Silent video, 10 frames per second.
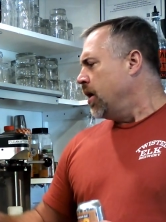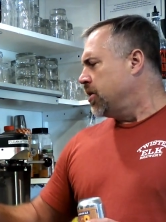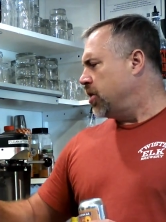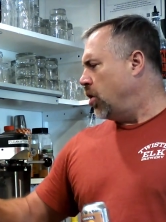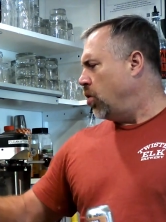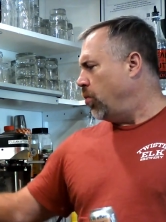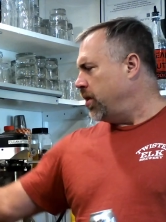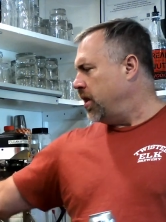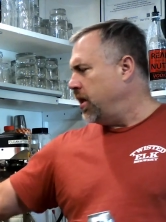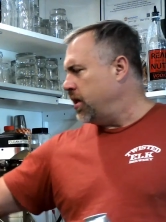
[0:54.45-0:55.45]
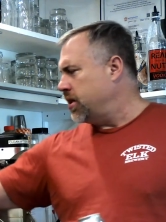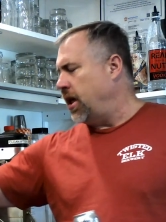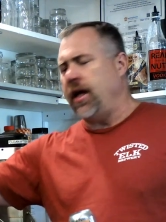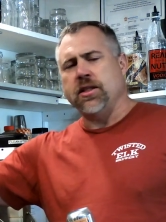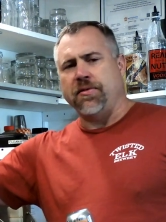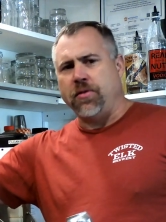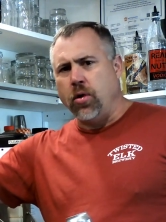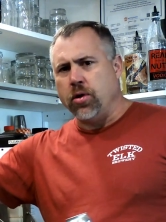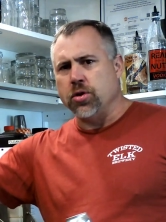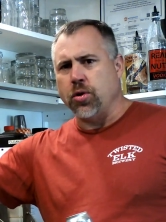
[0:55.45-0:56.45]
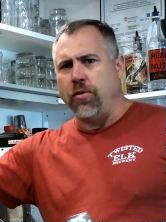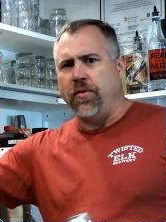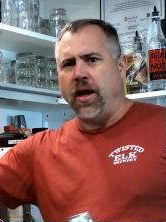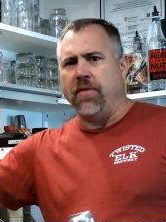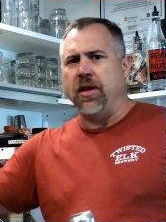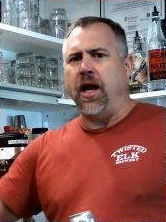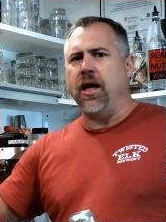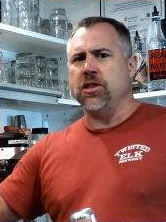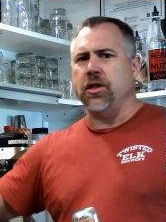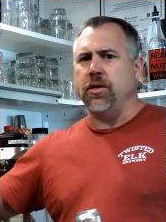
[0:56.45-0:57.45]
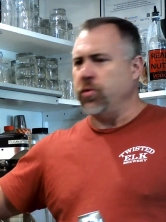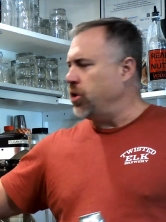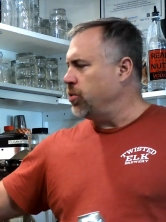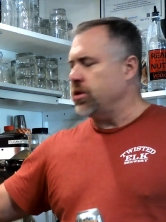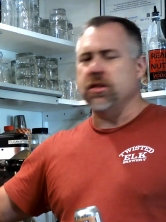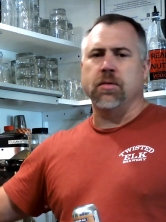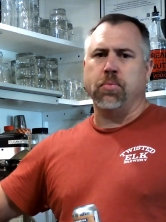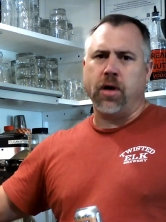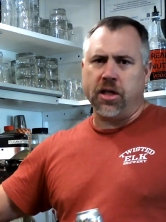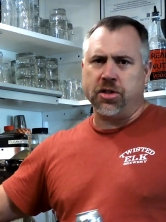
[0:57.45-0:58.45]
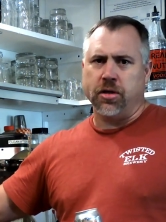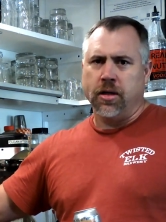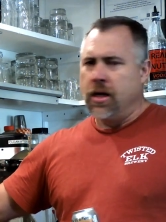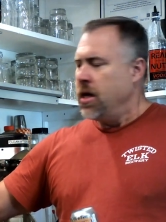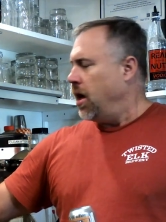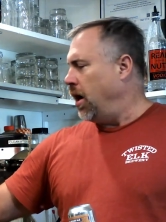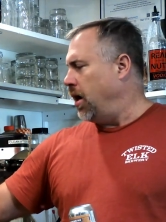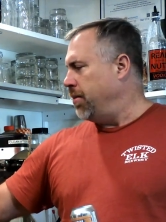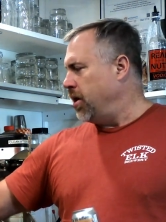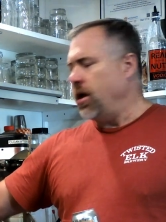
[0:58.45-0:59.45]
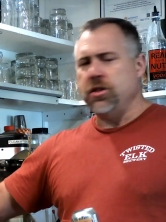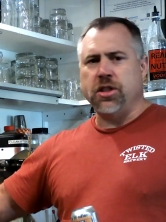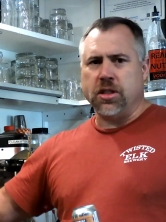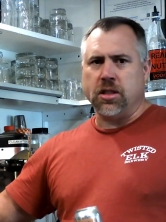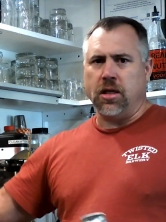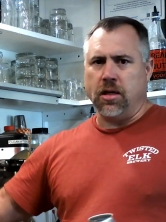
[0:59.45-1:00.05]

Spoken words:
So with these, it has a flow control valve that actually reduces the pressure. And not just,